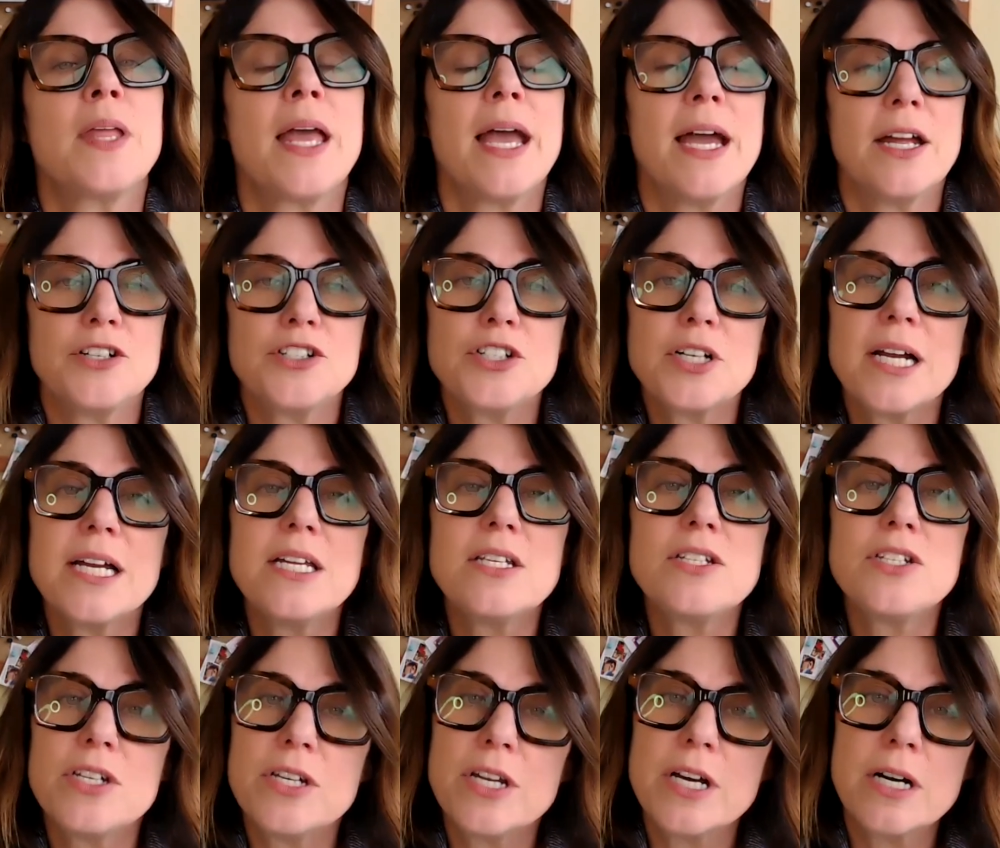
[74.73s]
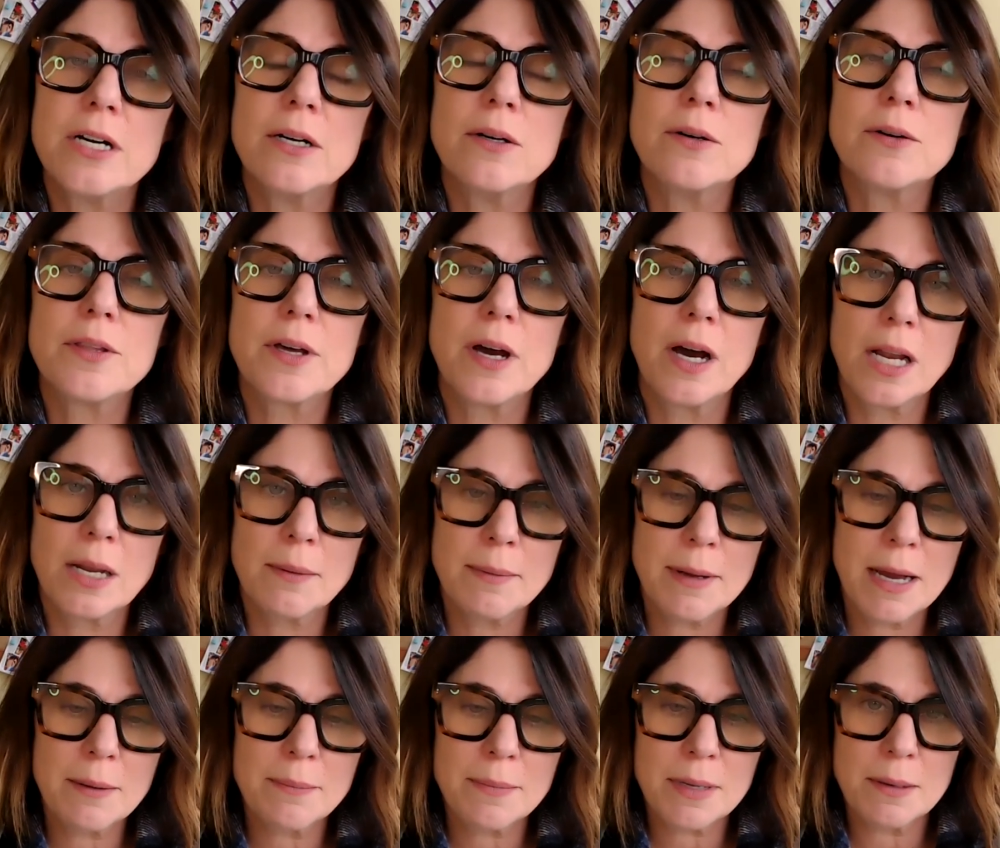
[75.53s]
As you guys know, the All
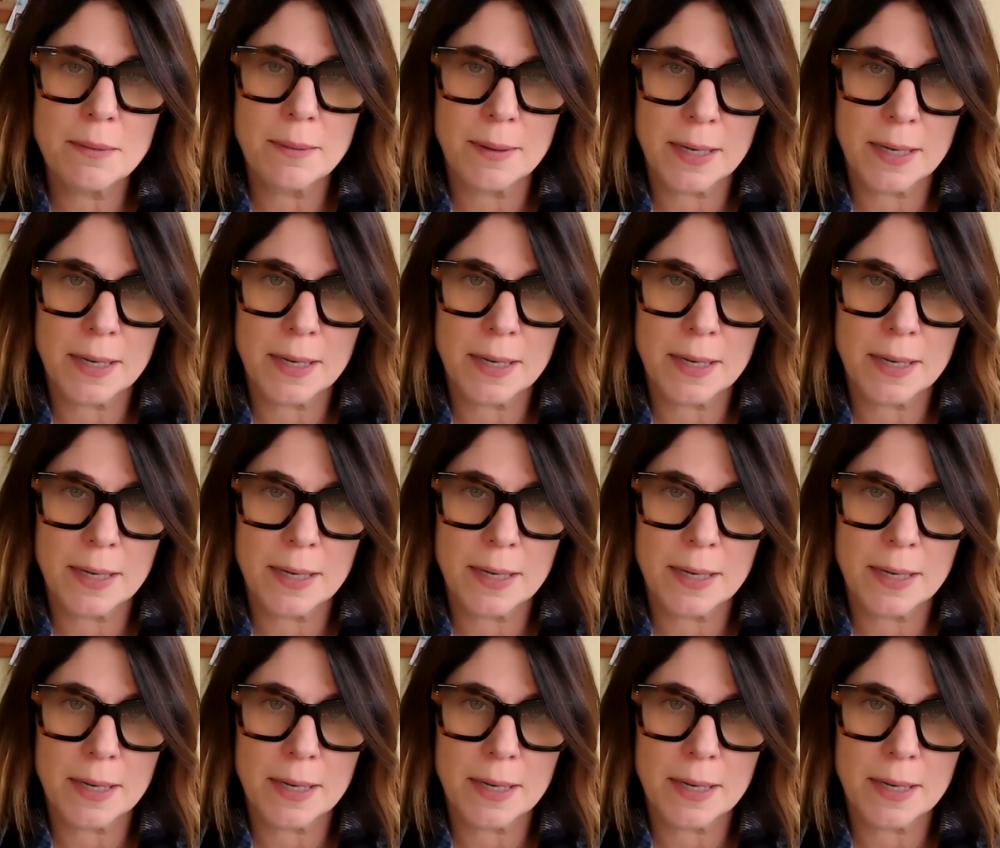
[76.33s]
About Me